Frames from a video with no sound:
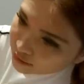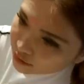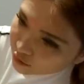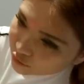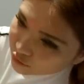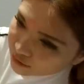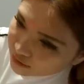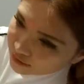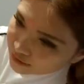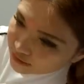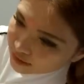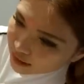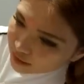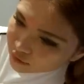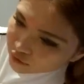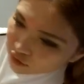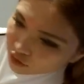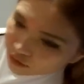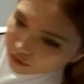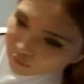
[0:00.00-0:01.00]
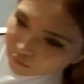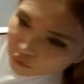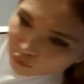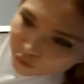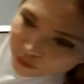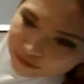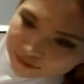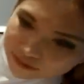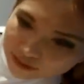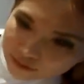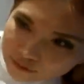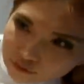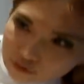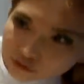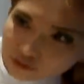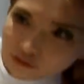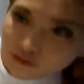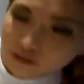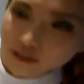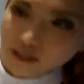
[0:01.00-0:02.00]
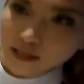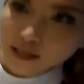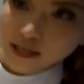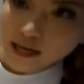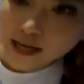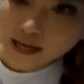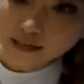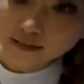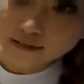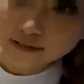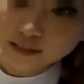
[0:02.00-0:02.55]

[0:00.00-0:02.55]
there is a sensor, infrared sensor, and it's